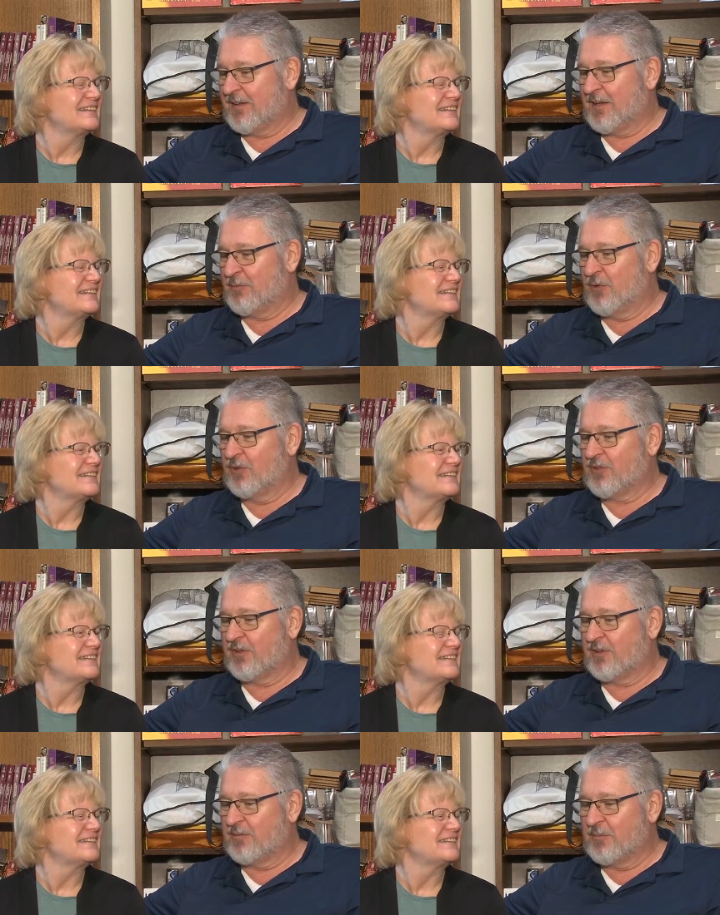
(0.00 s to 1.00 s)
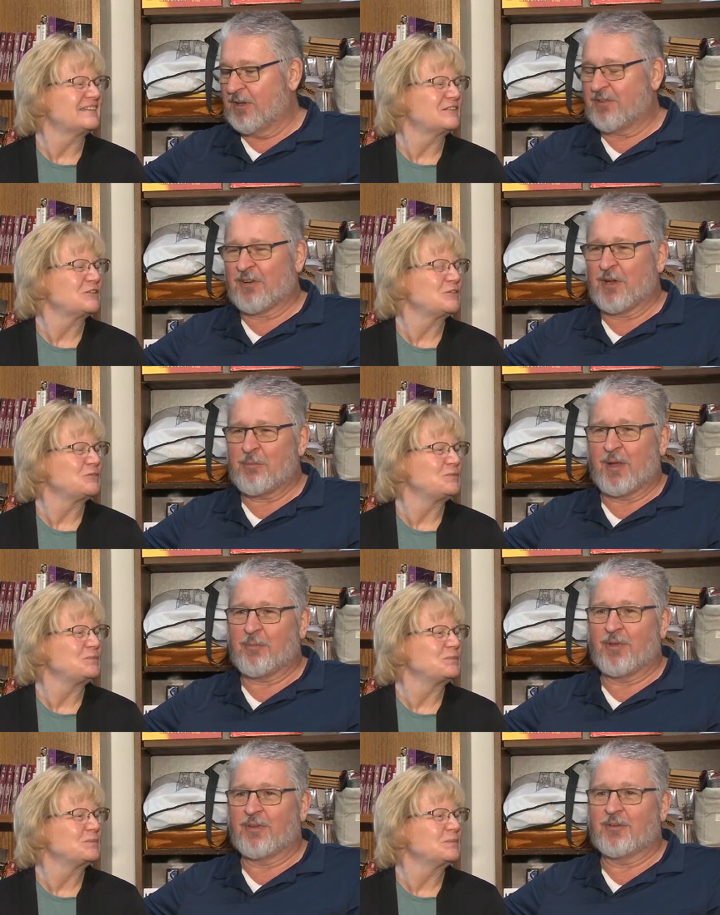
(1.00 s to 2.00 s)
Speaker 1: uh, most of the military
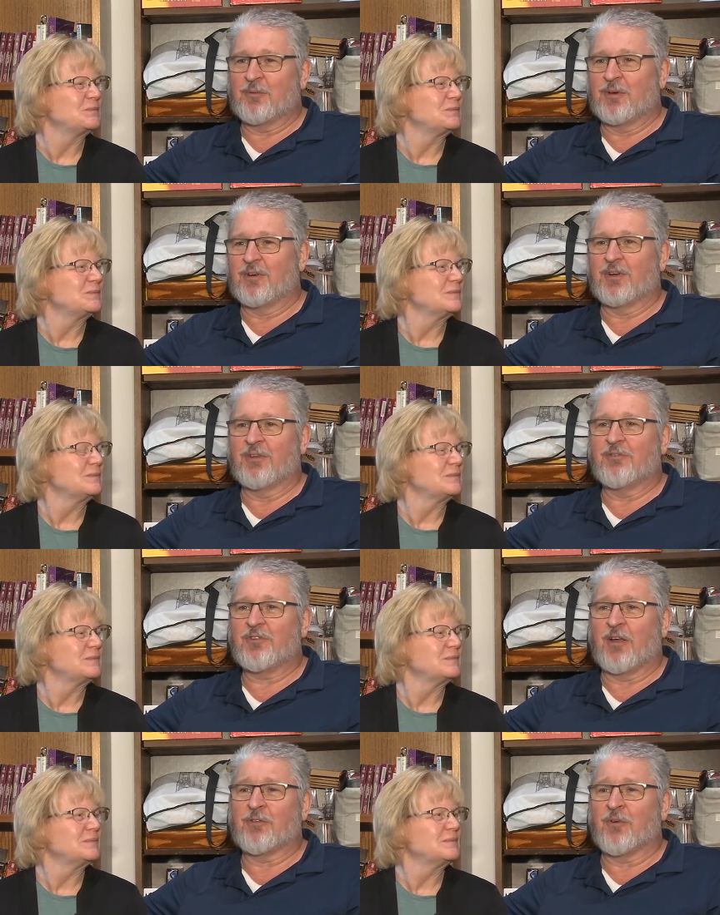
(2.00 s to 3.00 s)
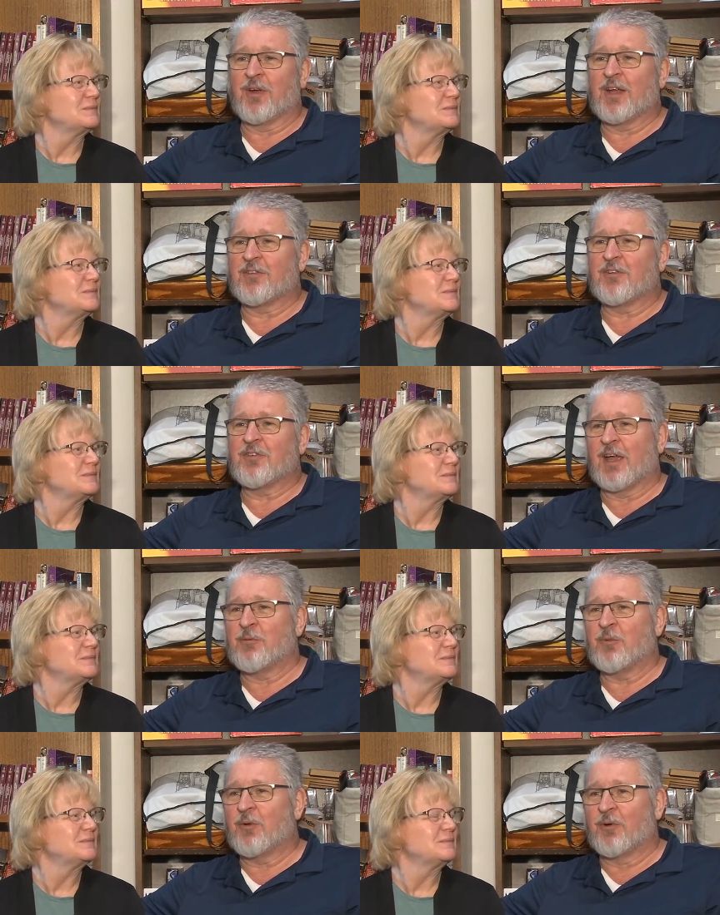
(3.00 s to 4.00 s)
people that were in South Korea at the
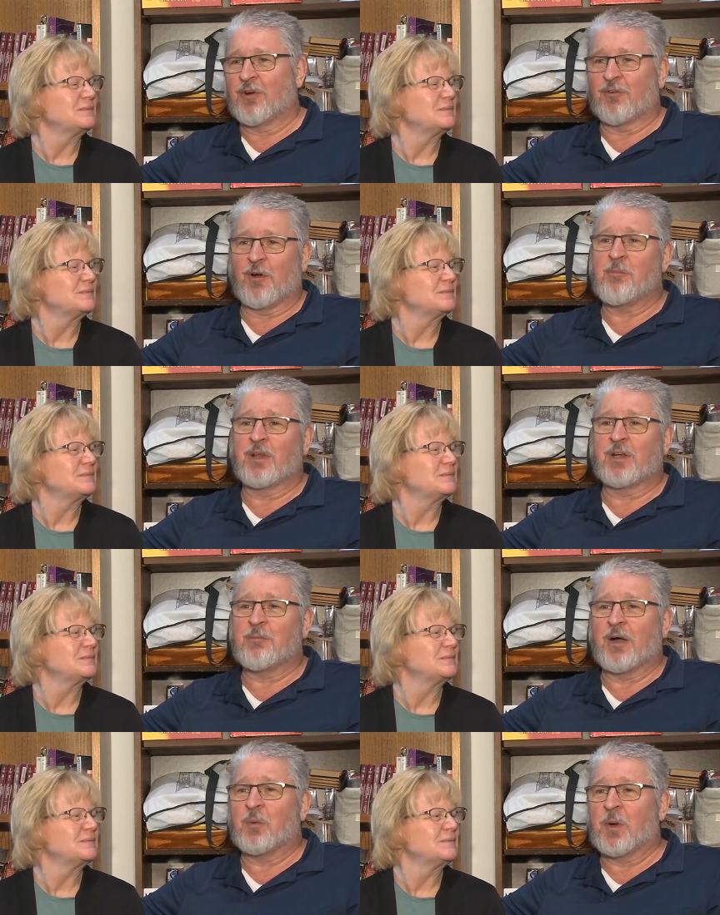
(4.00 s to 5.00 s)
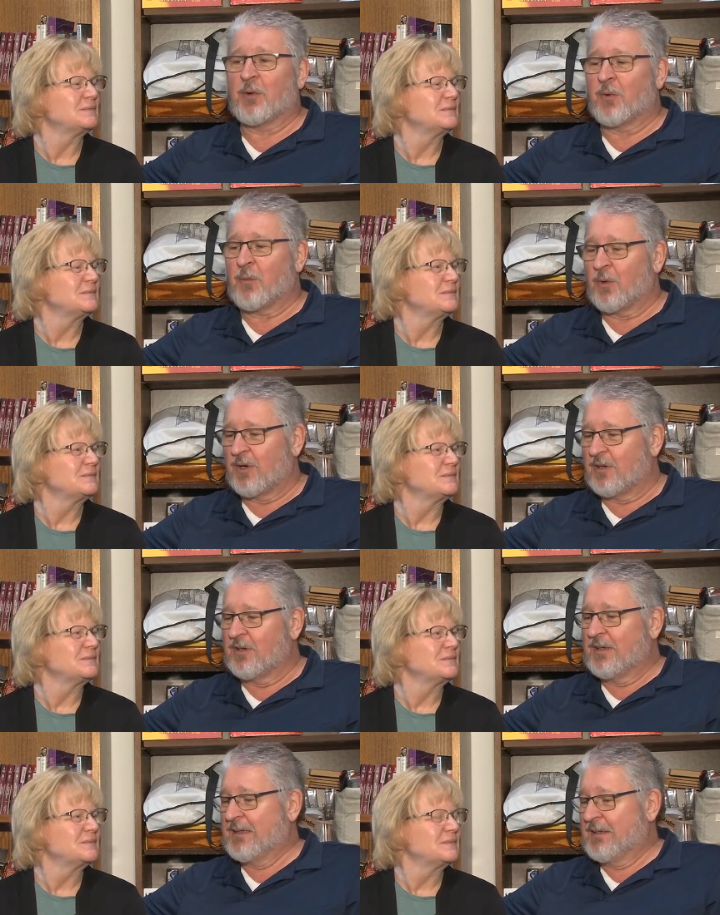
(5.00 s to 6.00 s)
time, we weren't grumbling about where we were.
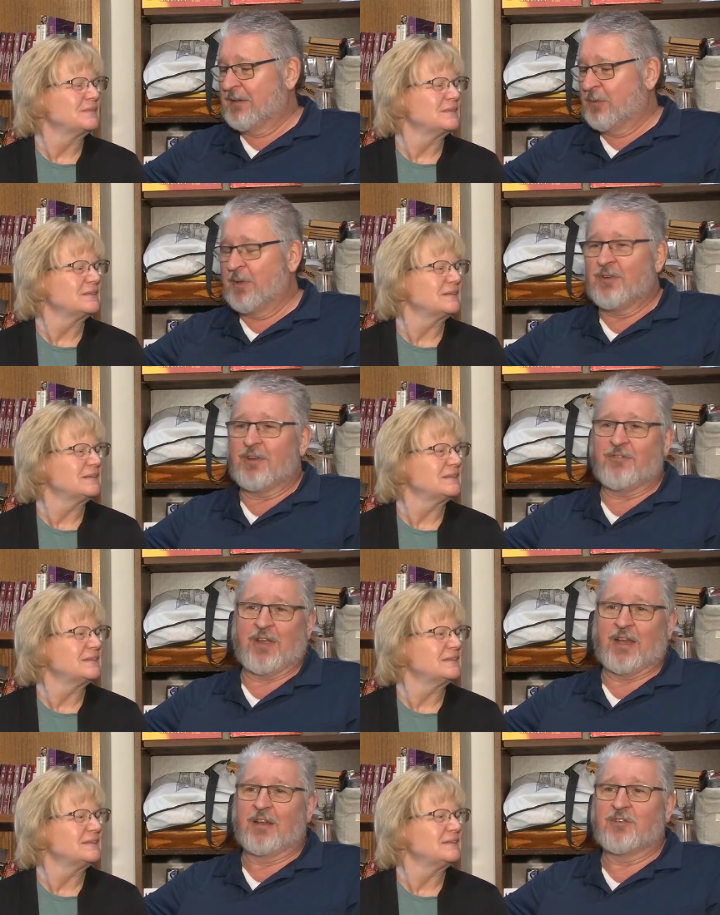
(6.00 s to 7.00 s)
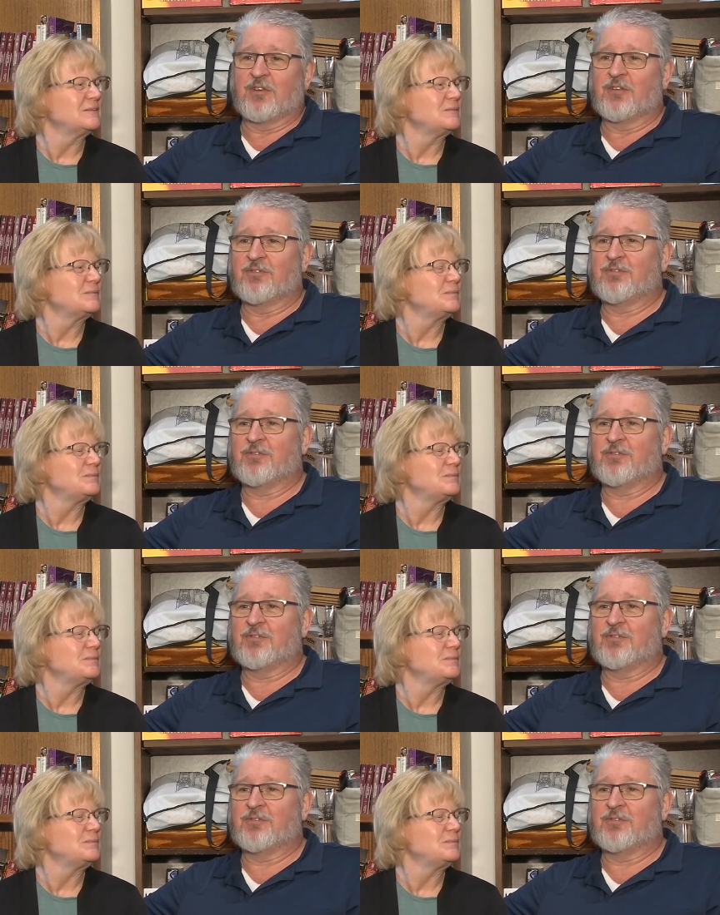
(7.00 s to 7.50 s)
We took advantage of,